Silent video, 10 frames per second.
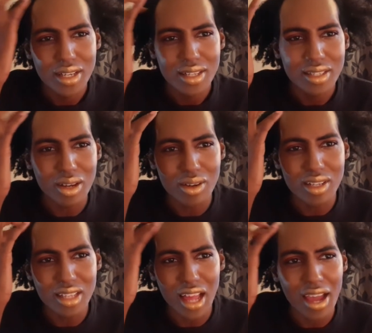So
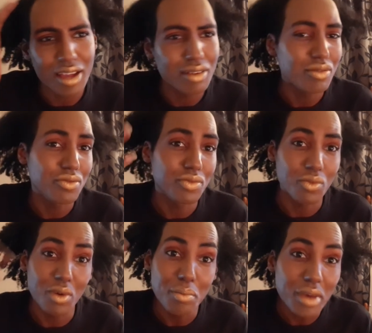it's like,
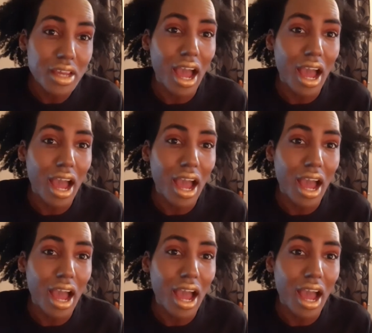with me,